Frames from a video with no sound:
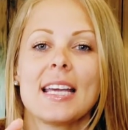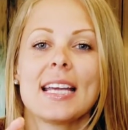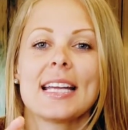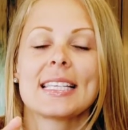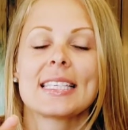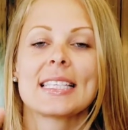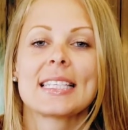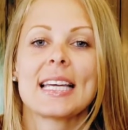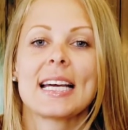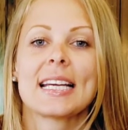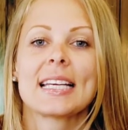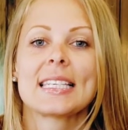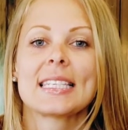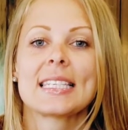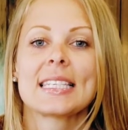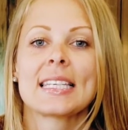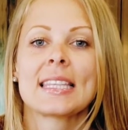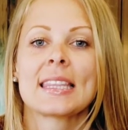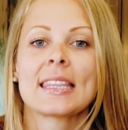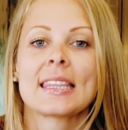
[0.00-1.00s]
It's nice
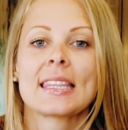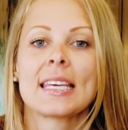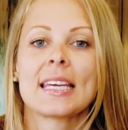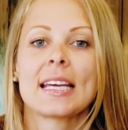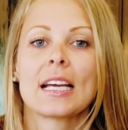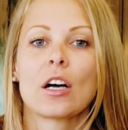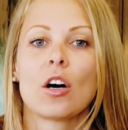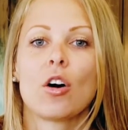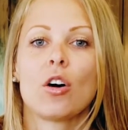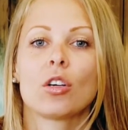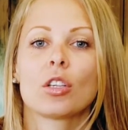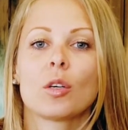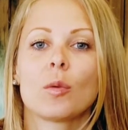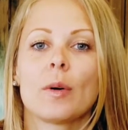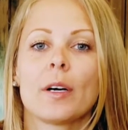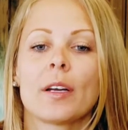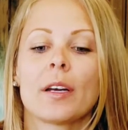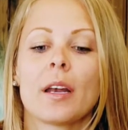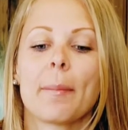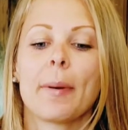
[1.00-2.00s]
and thick all the
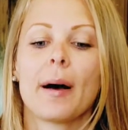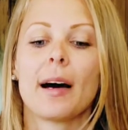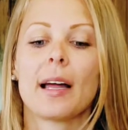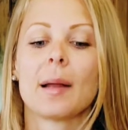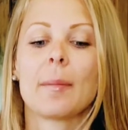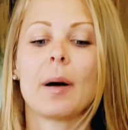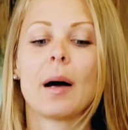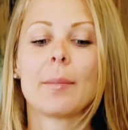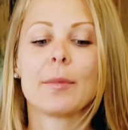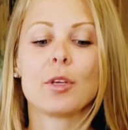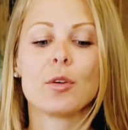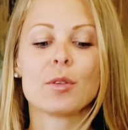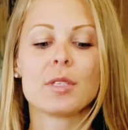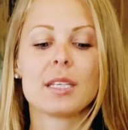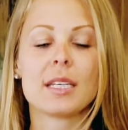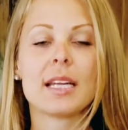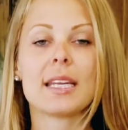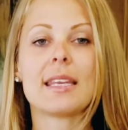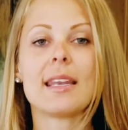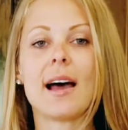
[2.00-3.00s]
way to the bottom. I'm
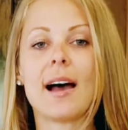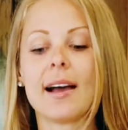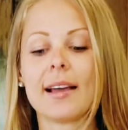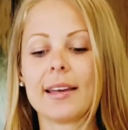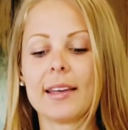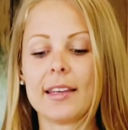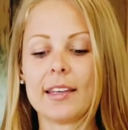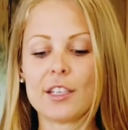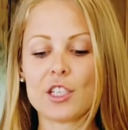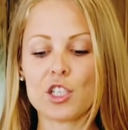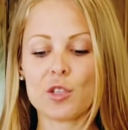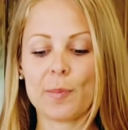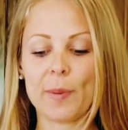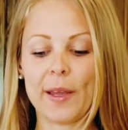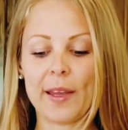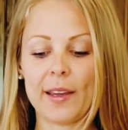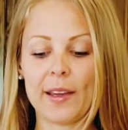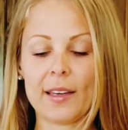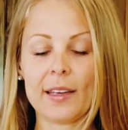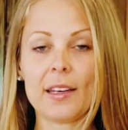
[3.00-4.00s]
using a 9-inch
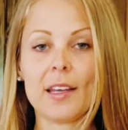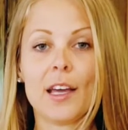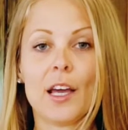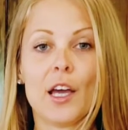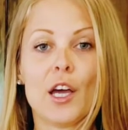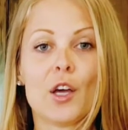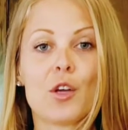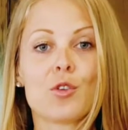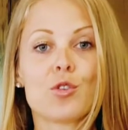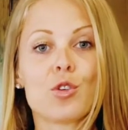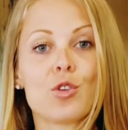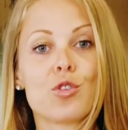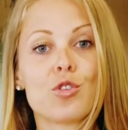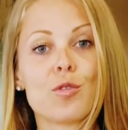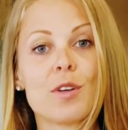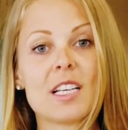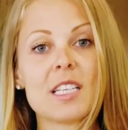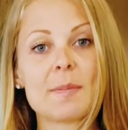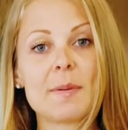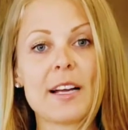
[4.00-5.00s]
pan, so do
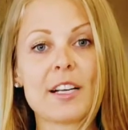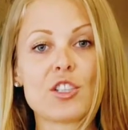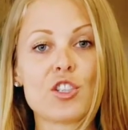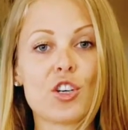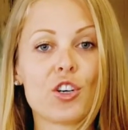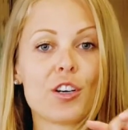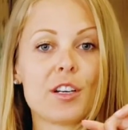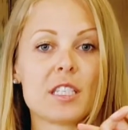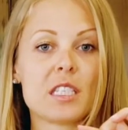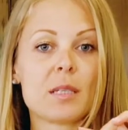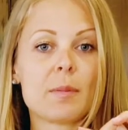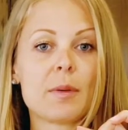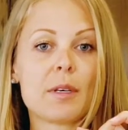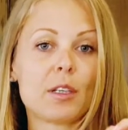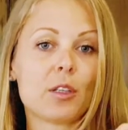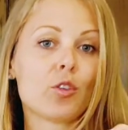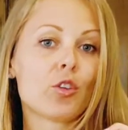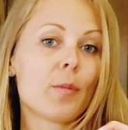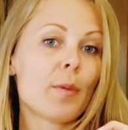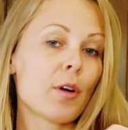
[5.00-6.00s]
expect your crust to be a
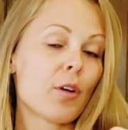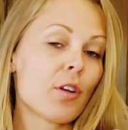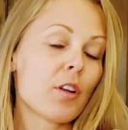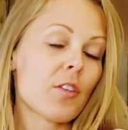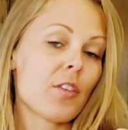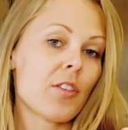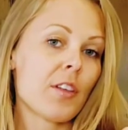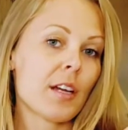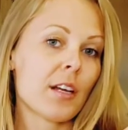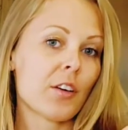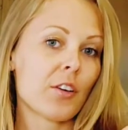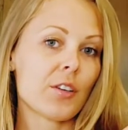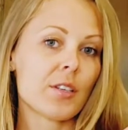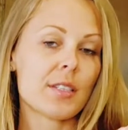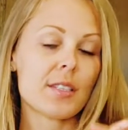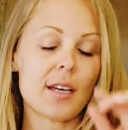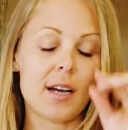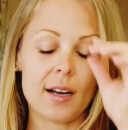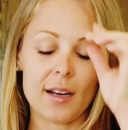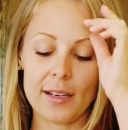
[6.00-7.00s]
little bit on the thicker
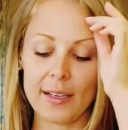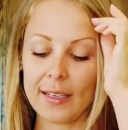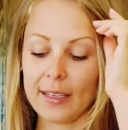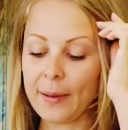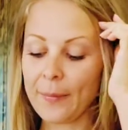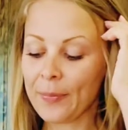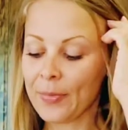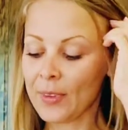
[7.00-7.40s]
side.